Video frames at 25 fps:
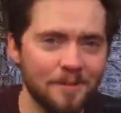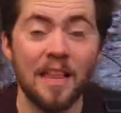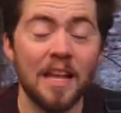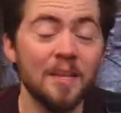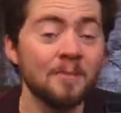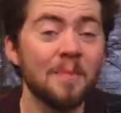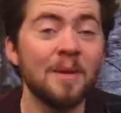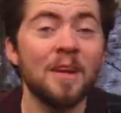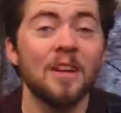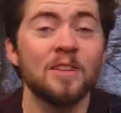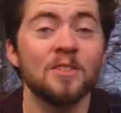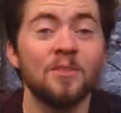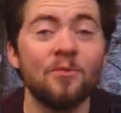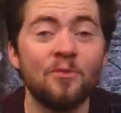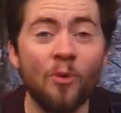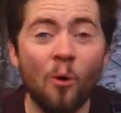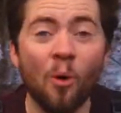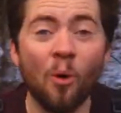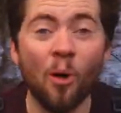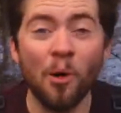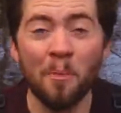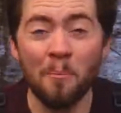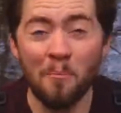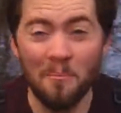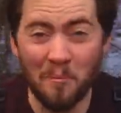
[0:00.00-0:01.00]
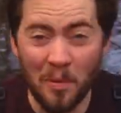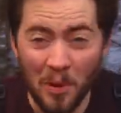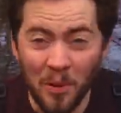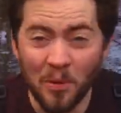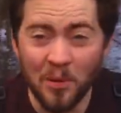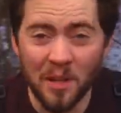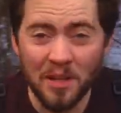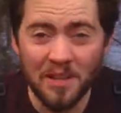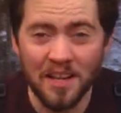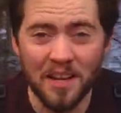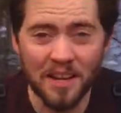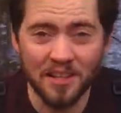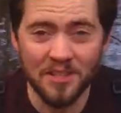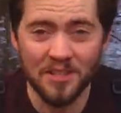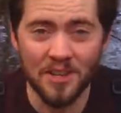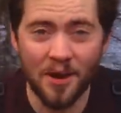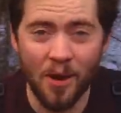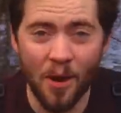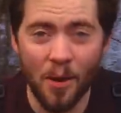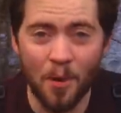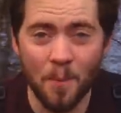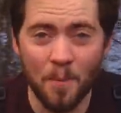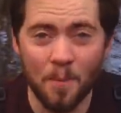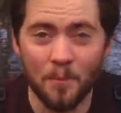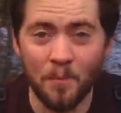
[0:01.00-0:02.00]
That's because 4 billion years
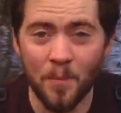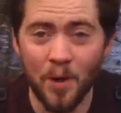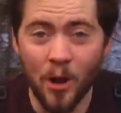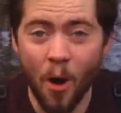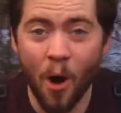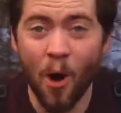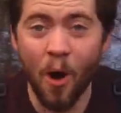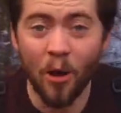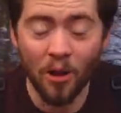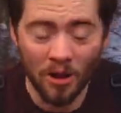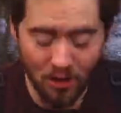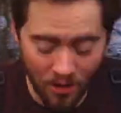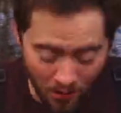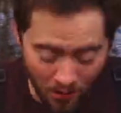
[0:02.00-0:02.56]
ago, we all